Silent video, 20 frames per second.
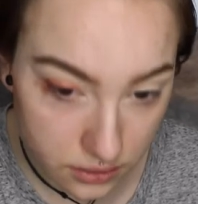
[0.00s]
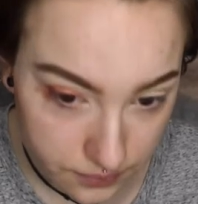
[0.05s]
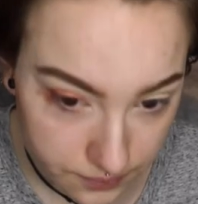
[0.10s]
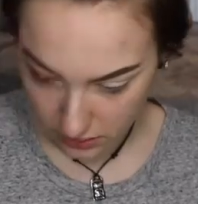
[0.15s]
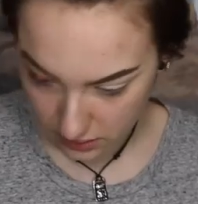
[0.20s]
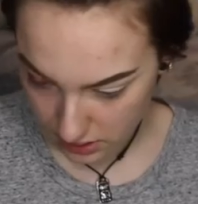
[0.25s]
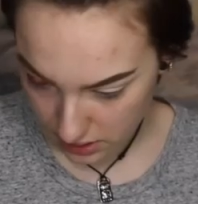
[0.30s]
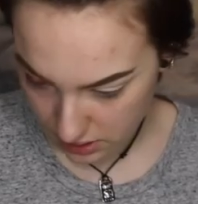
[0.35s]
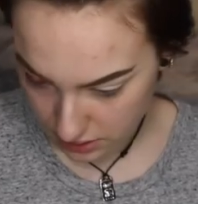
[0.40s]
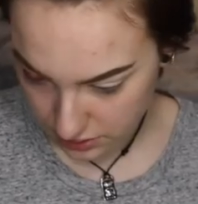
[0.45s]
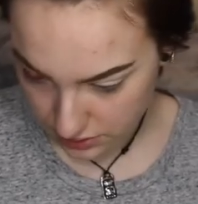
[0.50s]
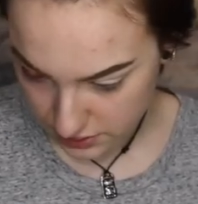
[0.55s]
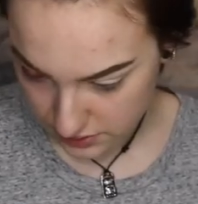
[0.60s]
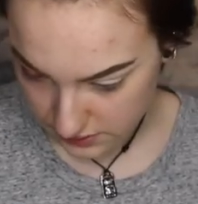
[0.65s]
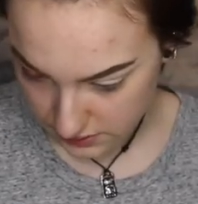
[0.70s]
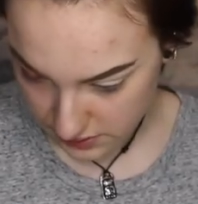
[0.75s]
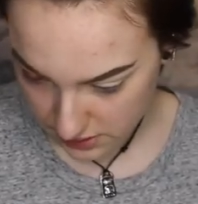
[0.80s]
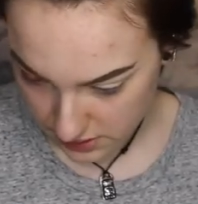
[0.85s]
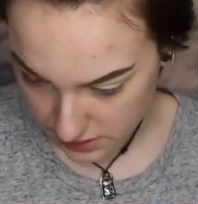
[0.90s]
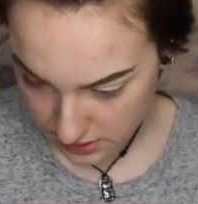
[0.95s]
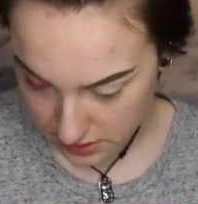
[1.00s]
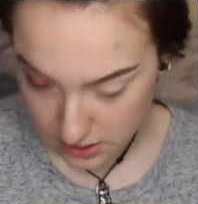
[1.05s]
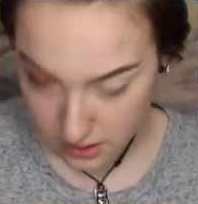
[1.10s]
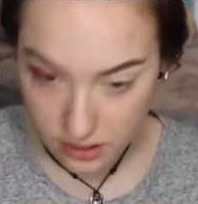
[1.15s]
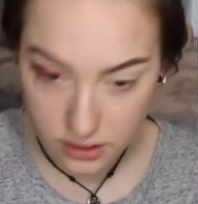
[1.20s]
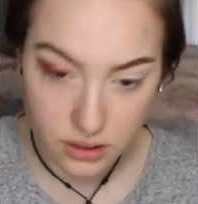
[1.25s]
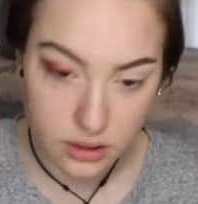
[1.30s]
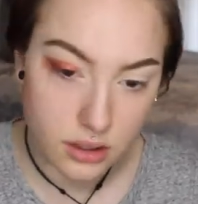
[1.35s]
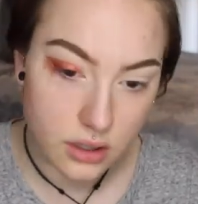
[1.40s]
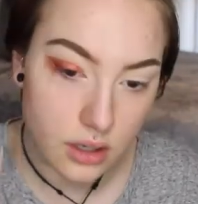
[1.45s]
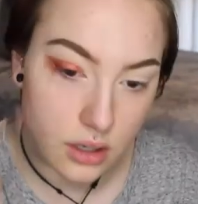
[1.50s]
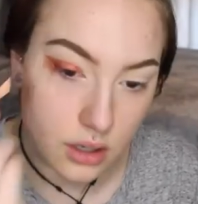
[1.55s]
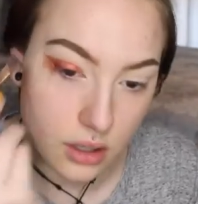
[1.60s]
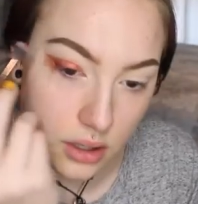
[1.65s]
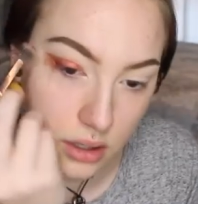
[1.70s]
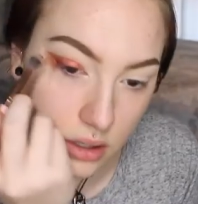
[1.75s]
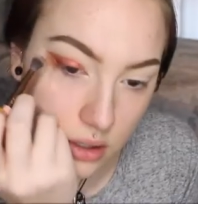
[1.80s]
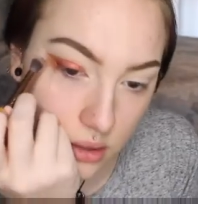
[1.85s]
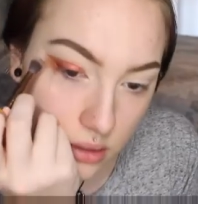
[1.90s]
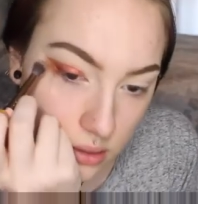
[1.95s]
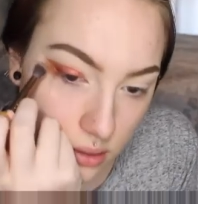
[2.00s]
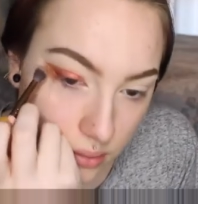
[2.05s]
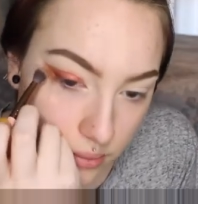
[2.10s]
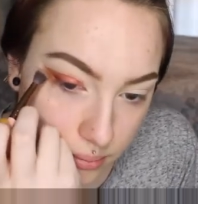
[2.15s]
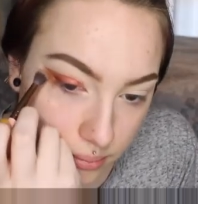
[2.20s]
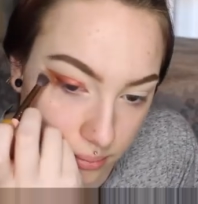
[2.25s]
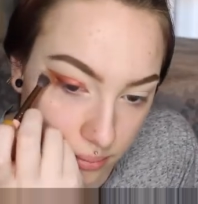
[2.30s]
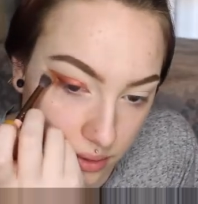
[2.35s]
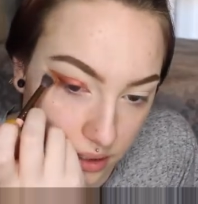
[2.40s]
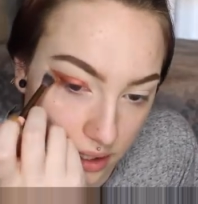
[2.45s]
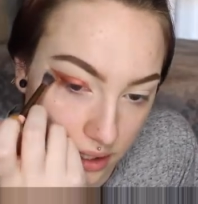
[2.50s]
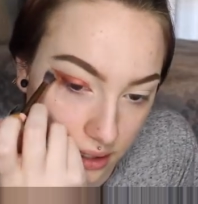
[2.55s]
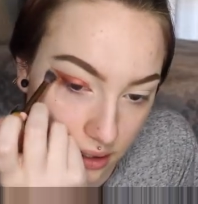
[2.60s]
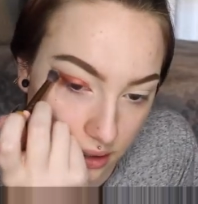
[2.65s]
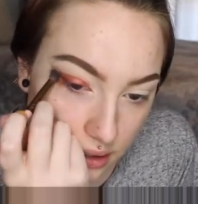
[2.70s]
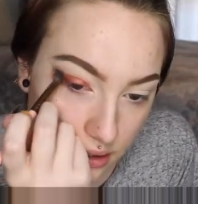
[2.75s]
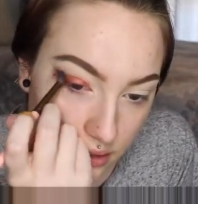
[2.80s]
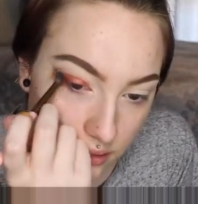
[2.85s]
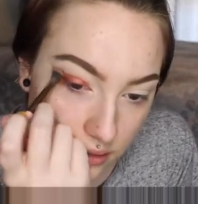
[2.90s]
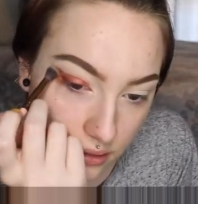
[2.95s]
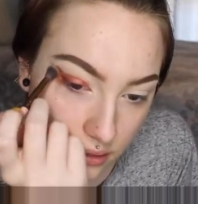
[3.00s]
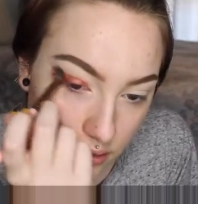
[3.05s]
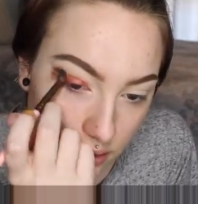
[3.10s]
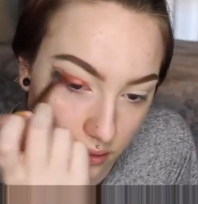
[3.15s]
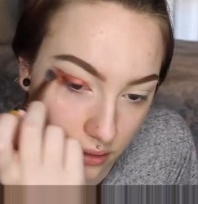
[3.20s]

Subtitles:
And then you're just gonna blend it